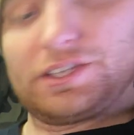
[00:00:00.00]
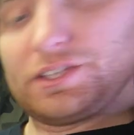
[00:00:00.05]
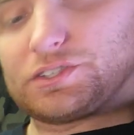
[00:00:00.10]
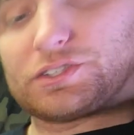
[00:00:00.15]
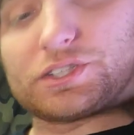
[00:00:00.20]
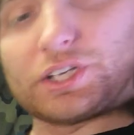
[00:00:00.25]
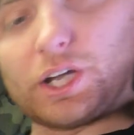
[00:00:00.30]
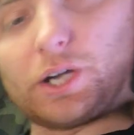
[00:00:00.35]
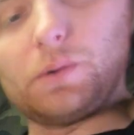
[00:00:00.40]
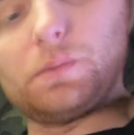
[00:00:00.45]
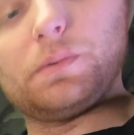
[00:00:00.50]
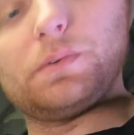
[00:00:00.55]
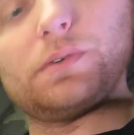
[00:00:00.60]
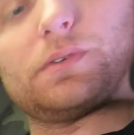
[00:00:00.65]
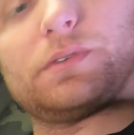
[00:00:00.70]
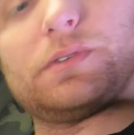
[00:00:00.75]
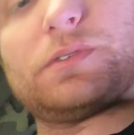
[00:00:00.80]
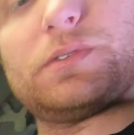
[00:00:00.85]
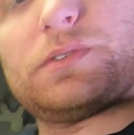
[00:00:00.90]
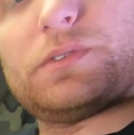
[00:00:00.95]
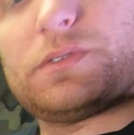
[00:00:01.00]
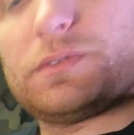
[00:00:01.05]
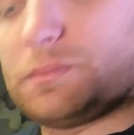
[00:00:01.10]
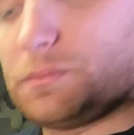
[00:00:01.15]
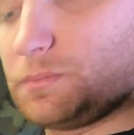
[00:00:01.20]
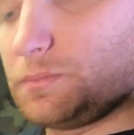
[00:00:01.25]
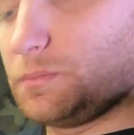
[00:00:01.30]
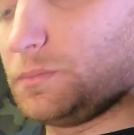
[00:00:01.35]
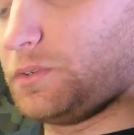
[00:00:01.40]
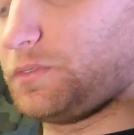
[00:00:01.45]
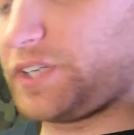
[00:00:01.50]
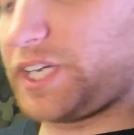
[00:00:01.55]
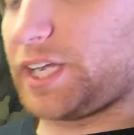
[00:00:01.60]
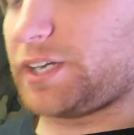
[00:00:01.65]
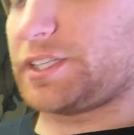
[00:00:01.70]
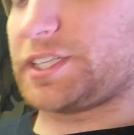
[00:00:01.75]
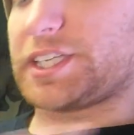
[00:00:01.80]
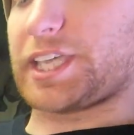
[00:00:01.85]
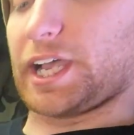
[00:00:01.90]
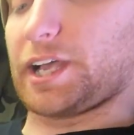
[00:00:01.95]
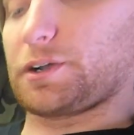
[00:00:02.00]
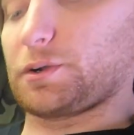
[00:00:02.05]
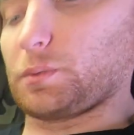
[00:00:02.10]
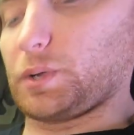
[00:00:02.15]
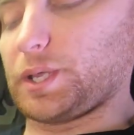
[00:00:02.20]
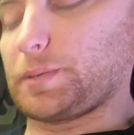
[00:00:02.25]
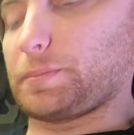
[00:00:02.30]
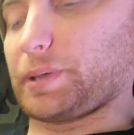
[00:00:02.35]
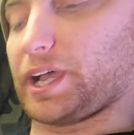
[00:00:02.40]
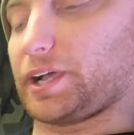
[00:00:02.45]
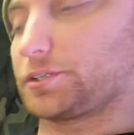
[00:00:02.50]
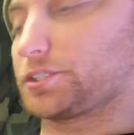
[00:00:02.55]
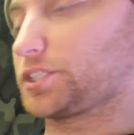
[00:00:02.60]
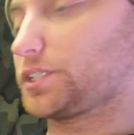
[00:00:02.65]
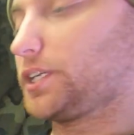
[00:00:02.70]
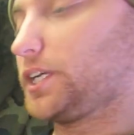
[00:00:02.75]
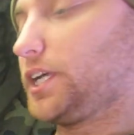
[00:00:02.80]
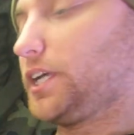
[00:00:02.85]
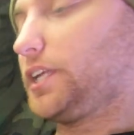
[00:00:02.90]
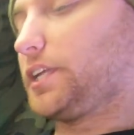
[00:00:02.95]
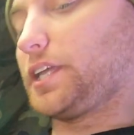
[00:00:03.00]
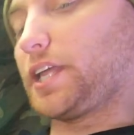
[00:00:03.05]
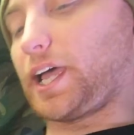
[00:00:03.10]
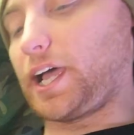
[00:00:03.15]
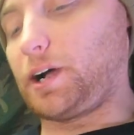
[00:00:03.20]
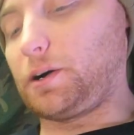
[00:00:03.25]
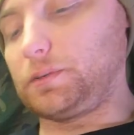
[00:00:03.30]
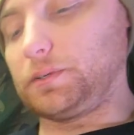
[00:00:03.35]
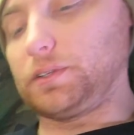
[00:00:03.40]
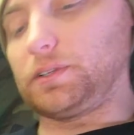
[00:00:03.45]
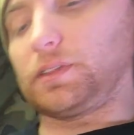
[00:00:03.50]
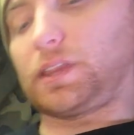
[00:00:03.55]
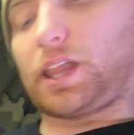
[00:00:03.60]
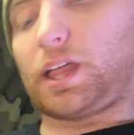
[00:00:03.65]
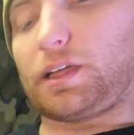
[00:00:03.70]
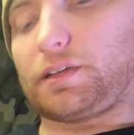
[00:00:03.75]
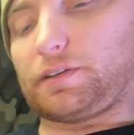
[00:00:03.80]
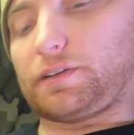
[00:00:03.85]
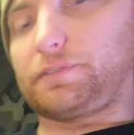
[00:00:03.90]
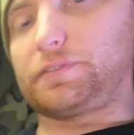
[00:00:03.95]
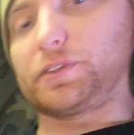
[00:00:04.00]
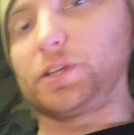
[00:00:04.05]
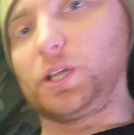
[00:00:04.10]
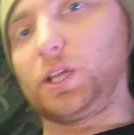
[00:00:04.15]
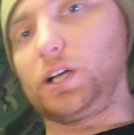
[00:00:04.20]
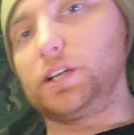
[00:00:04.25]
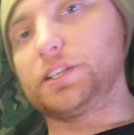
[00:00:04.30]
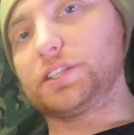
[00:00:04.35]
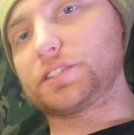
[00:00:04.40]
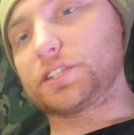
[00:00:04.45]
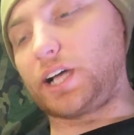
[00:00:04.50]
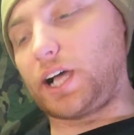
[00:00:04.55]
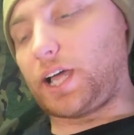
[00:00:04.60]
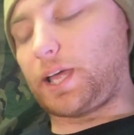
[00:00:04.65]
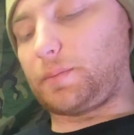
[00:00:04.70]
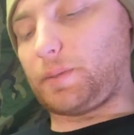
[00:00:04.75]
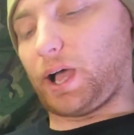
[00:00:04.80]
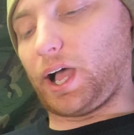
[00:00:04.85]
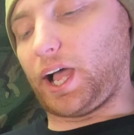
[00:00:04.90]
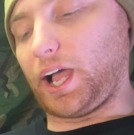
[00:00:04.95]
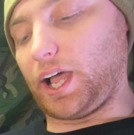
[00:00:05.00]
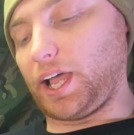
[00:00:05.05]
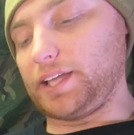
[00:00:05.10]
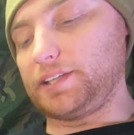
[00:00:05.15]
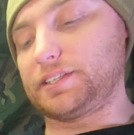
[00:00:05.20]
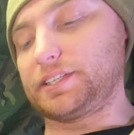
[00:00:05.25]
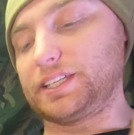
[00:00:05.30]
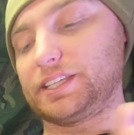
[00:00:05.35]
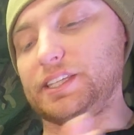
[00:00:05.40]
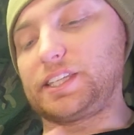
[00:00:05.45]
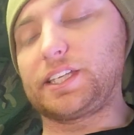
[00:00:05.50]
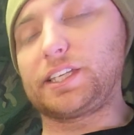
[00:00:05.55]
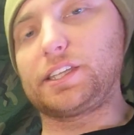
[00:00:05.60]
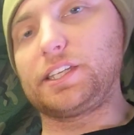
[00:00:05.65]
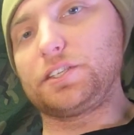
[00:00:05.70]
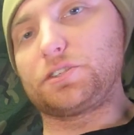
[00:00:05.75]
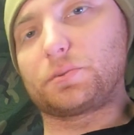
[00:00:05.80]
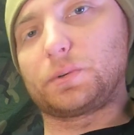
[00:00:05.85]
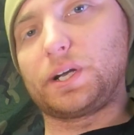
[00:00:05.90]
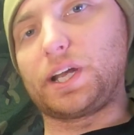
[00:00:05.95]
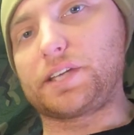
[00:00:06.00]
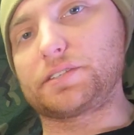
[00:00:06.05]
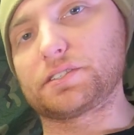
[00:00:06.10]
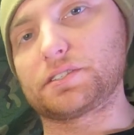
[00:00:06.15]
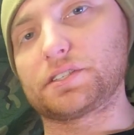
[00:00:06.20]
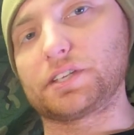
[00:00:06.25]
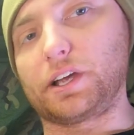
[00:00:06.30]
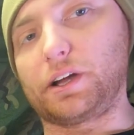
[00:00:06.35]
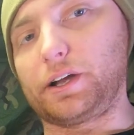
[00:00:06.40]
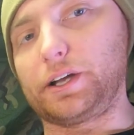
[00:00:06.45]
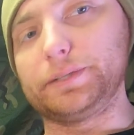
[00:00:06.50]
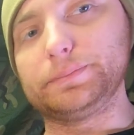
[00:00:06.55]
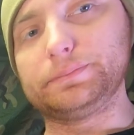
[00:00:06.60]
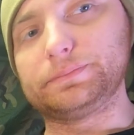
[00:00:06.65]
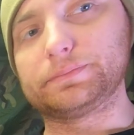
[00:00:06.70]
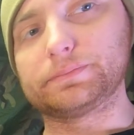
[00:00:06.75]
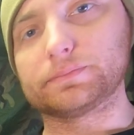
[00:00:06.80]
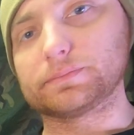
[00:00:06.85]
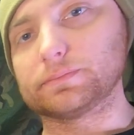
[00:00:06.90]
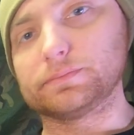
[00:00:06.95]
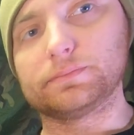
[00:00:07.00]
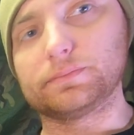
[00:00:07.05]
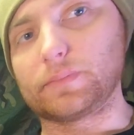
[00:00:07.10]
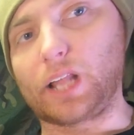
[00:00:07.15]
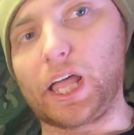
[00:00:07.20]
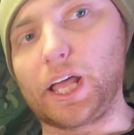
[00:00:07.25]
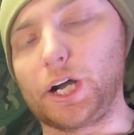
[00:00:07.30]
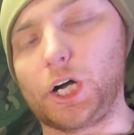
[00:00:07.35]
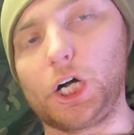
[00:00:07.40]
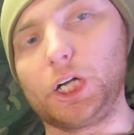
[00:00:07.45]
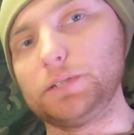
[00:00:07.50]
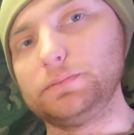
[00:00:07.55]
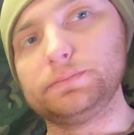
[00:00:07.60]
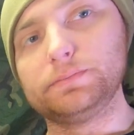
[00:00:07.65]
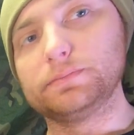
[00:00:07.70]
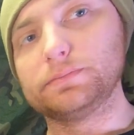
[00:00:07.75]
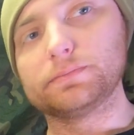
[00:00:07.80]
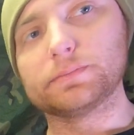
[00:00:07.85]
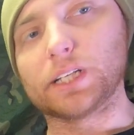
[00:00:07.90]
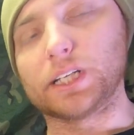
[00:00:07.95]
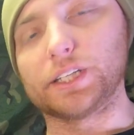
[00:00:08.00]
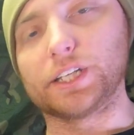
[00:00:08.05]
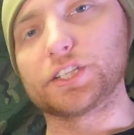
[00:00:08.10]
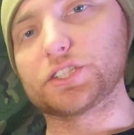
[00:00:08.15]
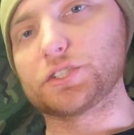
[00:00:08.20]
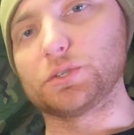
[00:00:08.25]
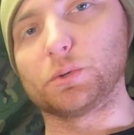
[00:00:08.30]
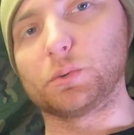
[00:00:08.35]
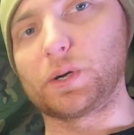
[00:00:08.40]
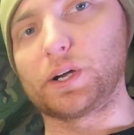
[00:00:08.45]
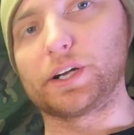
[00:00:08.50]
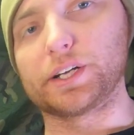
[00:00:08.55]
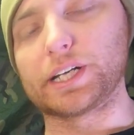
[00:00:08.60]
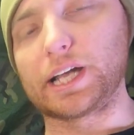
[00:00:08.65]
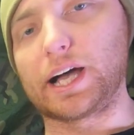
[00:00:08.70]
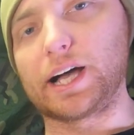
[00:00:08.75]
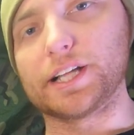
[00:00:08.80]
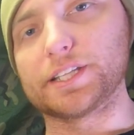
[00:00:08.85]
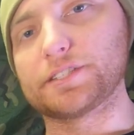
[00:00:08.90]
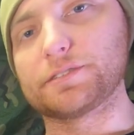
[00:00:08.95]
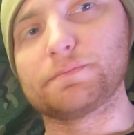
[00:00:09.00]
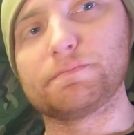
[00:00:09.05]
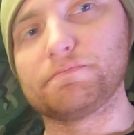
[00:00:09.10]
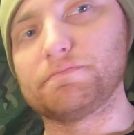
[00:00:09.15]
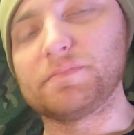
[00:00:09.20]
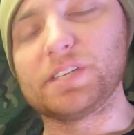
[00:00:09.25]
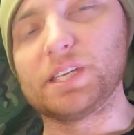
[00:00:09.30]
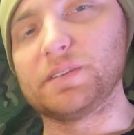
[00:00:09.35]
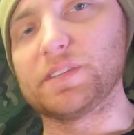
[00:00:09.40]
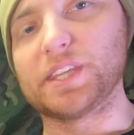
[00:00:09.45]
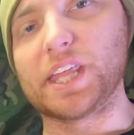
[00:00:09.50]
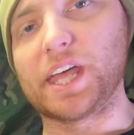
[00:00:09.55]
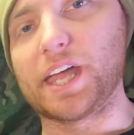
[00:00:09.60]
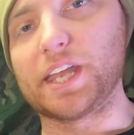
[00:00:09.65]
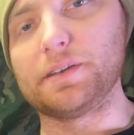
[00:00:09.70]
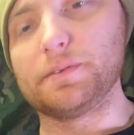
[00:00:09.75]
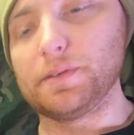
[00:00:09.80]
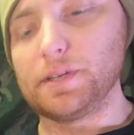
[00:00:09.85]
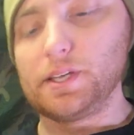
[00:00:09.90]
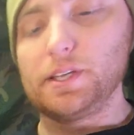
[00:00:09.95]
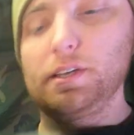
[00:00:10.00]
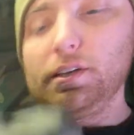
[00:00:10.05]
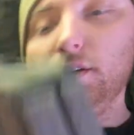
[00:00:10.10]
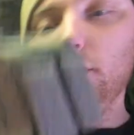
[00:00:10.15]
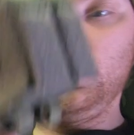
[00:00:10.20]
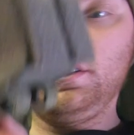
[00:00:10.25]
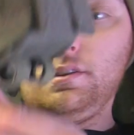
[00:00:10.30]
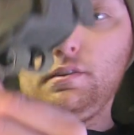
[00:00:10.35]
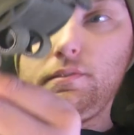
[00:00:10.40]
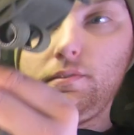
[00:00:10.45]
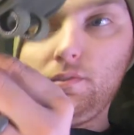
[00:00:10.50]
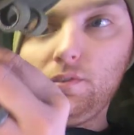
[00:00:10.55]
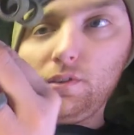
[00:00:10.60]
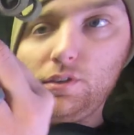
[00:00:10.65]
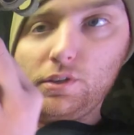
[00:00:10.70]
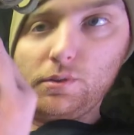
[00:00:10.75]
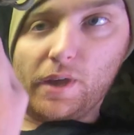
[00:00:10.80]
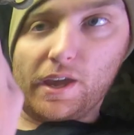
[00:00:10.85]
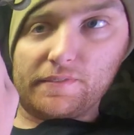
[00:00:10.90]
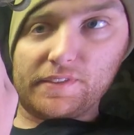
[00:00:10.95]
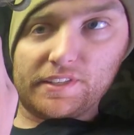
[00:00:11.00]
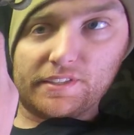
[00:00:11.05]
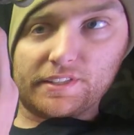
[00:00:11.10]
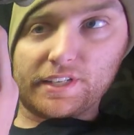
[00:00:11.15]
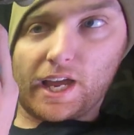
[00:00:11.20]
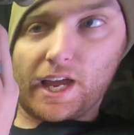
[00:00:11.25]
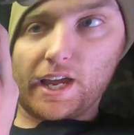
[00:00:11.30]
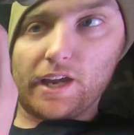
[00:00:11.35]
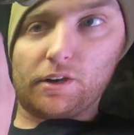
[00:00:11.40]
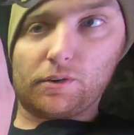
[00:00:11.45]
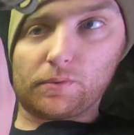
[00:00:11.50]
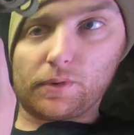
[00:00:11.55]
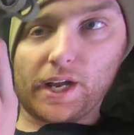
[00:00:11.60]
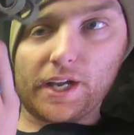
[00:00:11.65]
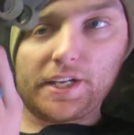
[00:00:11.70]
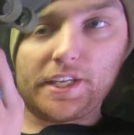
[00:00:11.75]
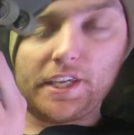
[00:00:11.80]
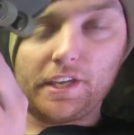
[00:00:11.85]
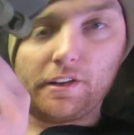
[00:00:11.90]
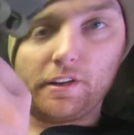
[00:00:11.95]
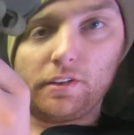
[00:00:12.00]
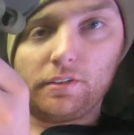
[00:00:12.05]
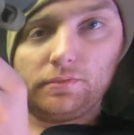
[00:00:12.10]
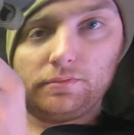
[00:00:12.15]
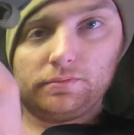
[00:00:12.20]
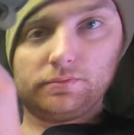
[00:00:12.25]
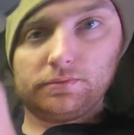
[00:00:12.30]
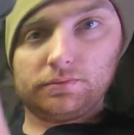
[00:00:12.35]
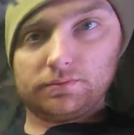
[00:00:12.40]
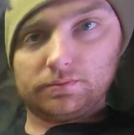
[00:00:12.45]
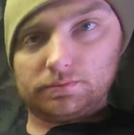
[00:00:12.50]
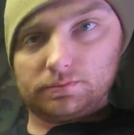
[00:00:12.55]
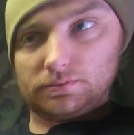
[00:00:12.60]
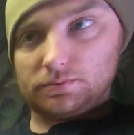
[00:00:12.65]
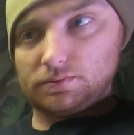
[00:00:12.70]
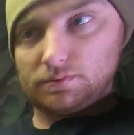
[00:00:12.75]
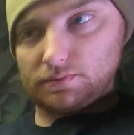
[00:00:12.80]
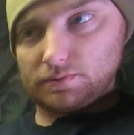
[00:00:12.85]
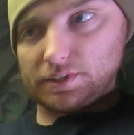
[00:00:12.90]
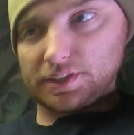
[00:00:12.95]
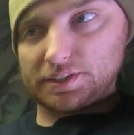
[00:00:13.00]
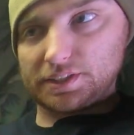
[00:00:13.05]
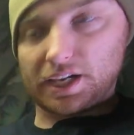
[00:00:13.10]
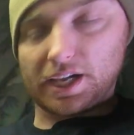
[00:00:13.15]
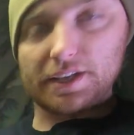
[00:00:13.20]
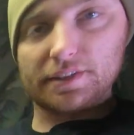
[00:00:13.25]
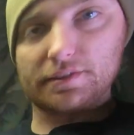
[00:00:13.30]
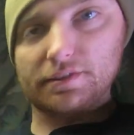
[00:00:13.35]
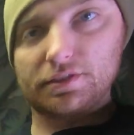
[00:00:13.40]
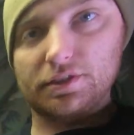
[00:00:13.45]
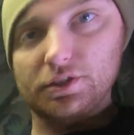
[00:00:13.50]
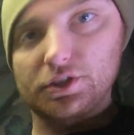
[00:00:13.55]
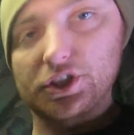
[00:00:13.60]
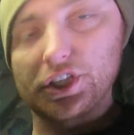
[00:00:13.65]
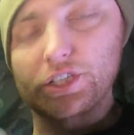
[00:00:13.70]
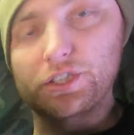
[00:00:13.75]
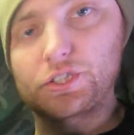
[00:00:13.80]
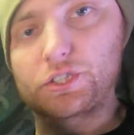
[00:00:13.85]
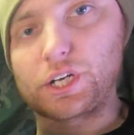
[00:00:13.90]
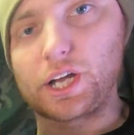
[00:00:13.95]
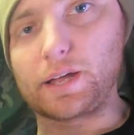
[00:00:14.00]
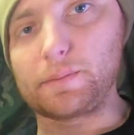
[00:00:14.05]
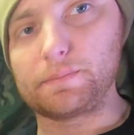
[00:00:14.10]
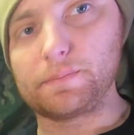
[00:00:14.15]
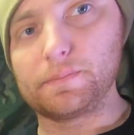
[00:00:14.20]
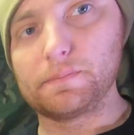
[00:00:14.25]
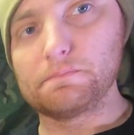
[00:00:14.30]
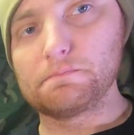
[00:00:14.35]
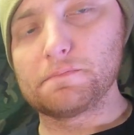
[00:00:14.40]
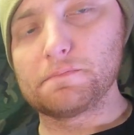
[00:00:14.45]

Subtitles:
So, moving down to the counterweight pouch. Now, for the longest time, I didn't think these were necessary at all, unless you're wearing nods. Even then, you have this dial right here that tightens your chin strap.